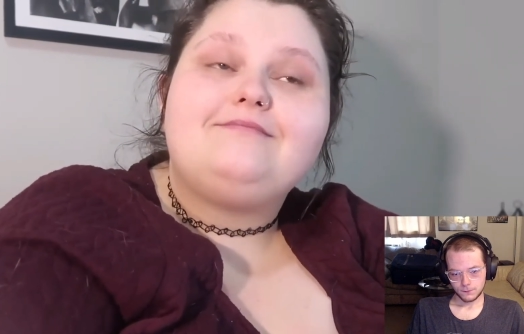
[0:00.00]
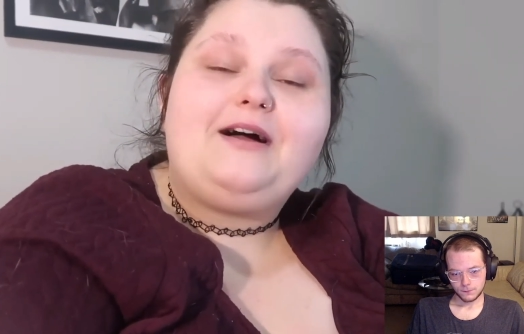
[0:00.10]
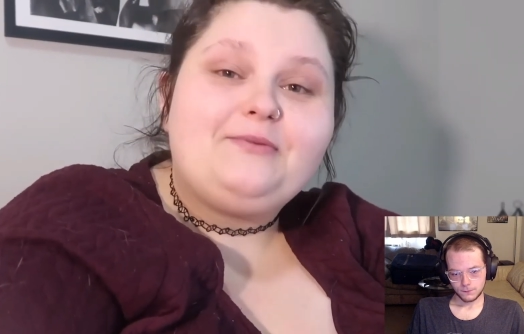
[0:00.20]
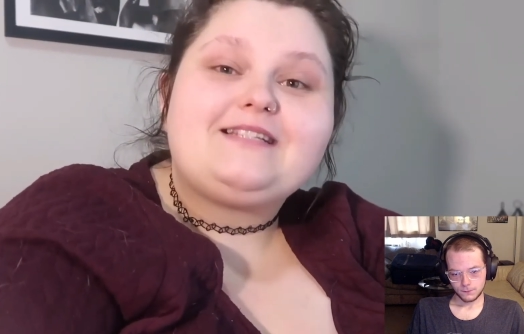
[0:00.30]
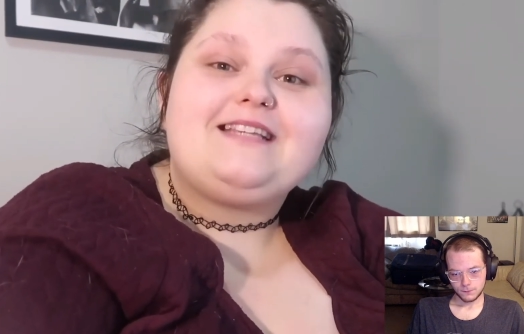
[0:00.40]

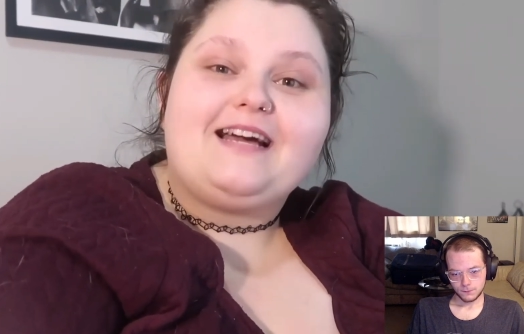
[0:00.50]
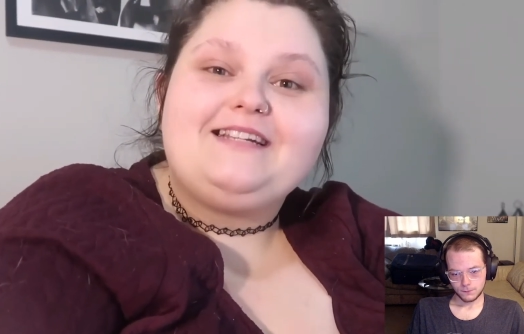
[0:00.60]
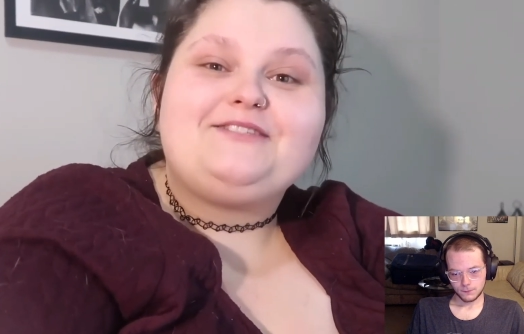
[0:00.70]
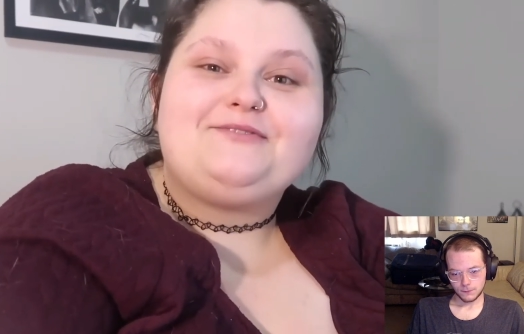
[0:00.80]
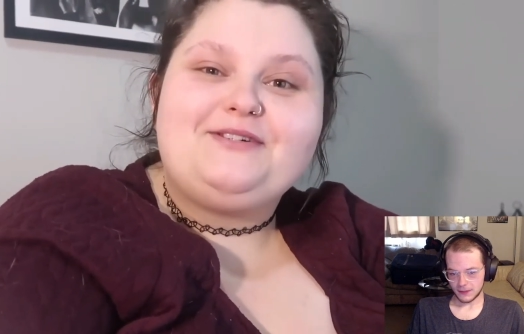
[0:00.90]
Speaker 1: I'm excited
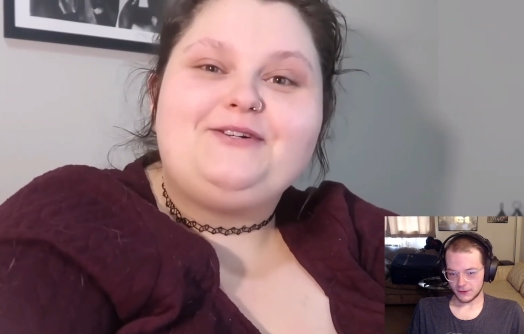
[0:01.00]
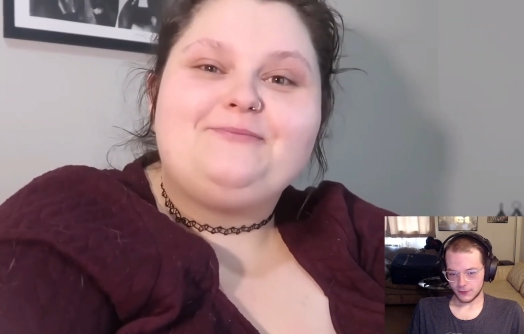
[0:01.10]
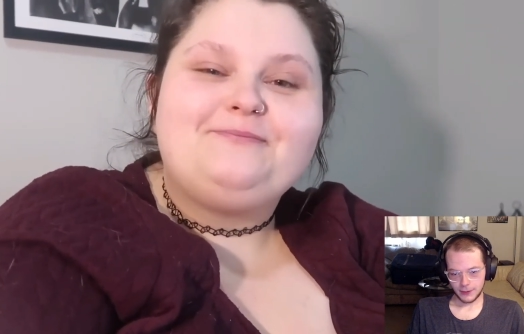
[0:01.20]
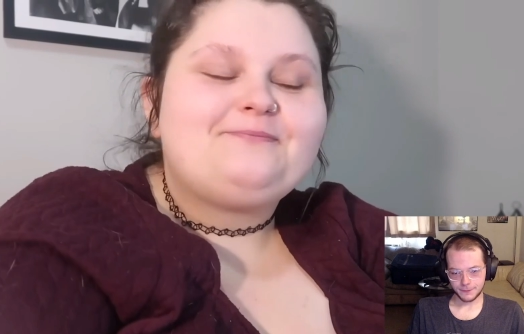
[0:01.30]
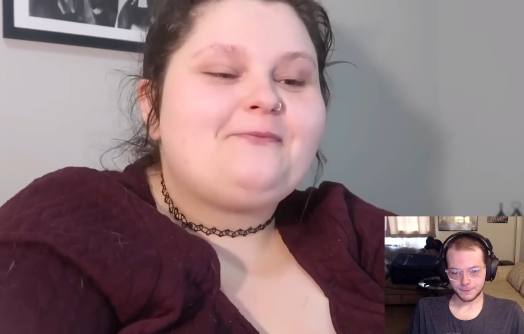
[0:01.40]
that's to film. Great.
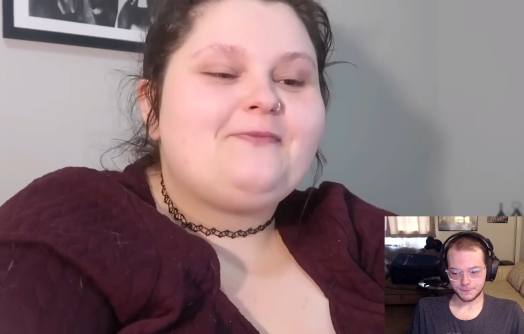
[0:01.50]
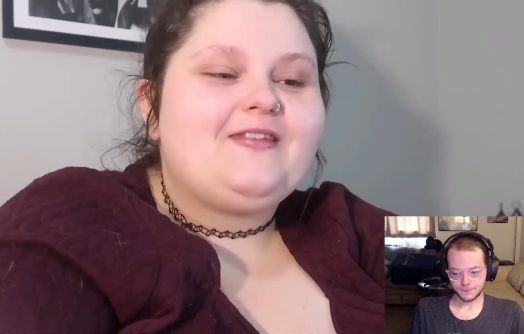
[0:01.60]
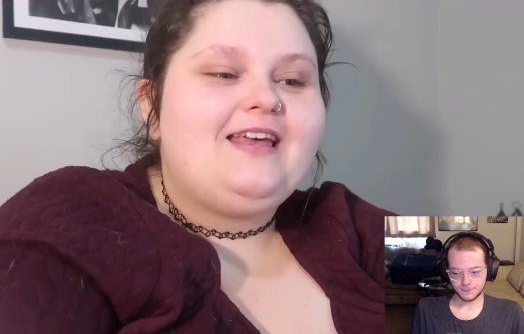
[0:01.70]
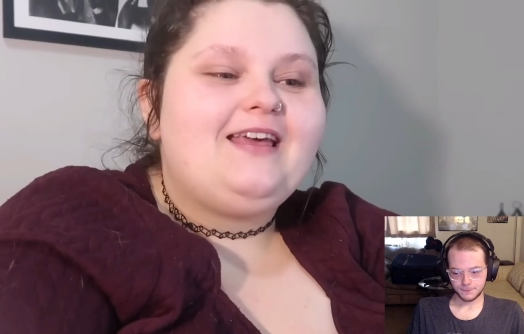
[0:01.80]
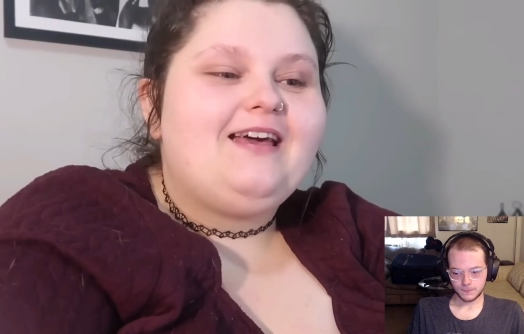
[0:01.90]

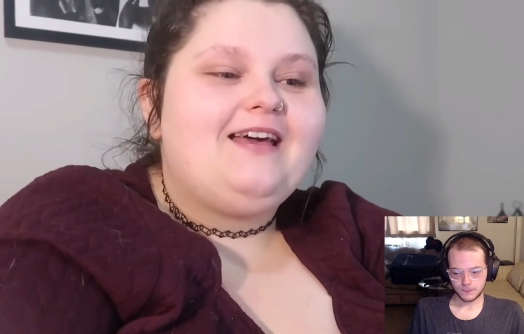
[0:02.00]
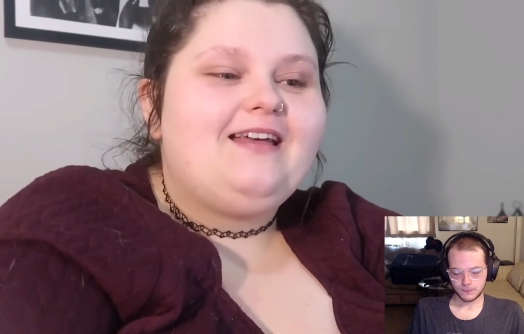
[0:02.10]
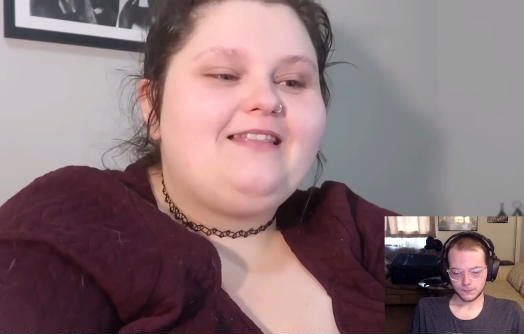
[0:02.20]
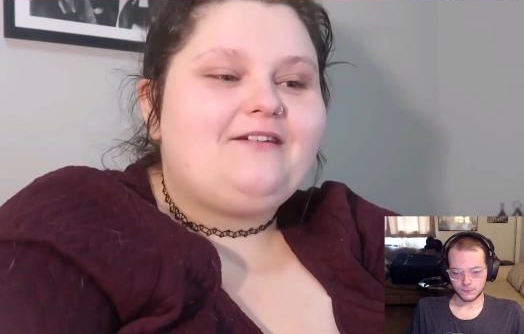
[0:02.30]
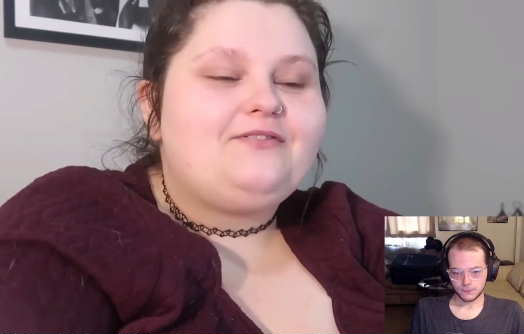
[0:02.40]

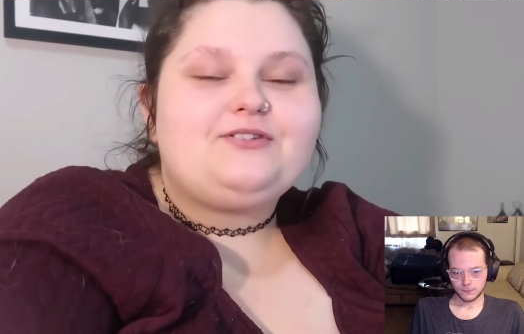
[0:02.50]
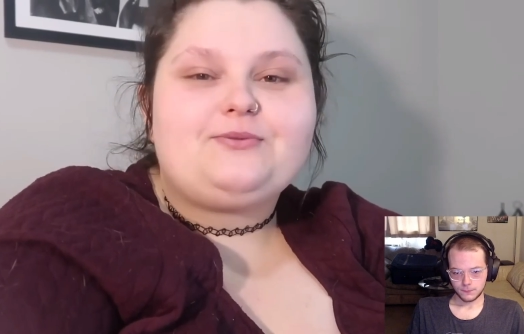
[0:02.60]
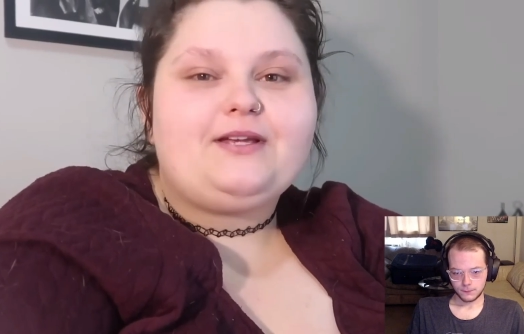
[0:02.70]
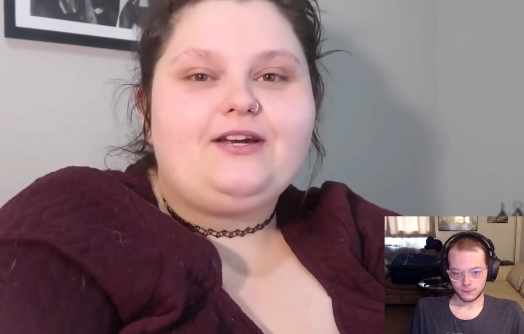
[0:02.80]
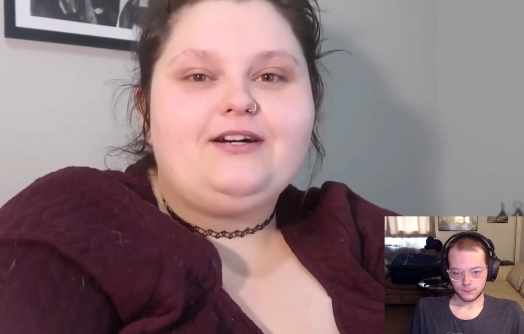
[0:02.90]
And that feels
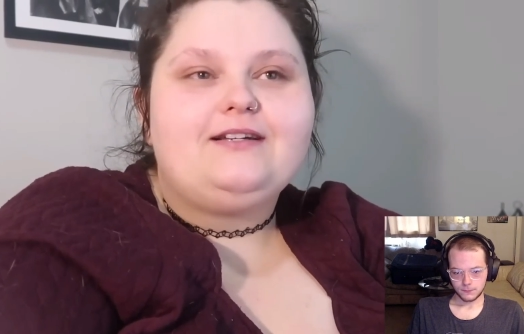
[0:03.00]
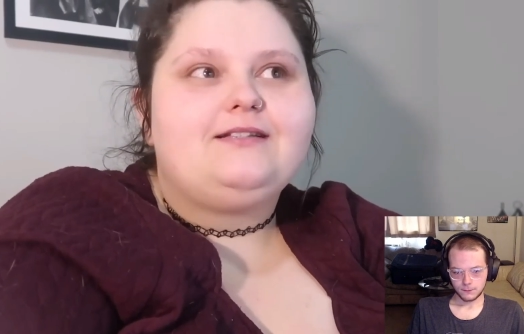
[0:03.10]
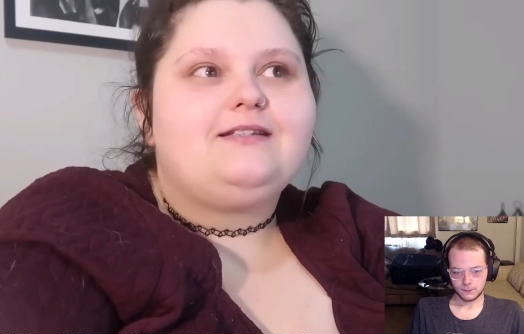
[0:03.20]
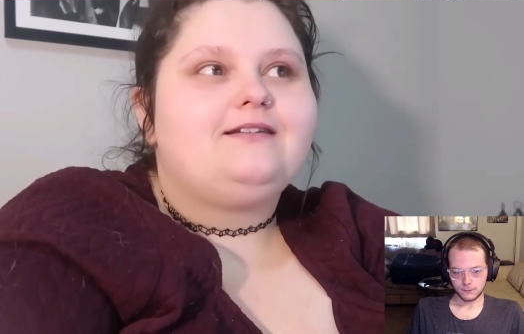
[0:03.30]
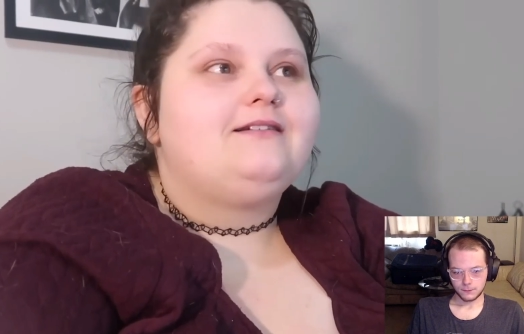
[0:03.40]
really good
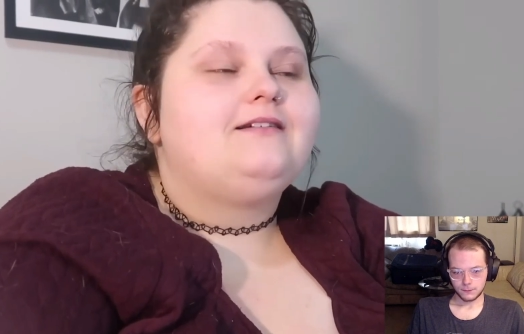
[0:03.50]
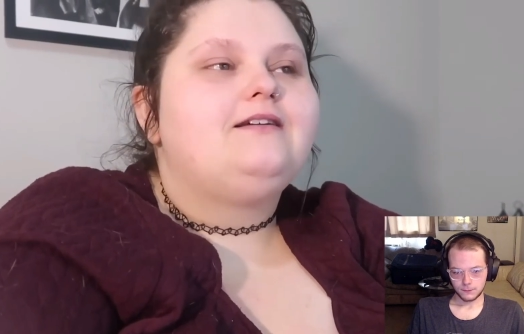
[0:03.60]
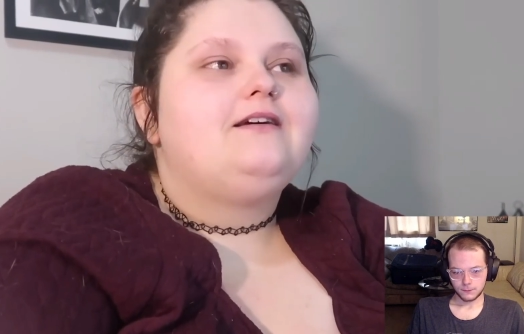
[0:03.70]
to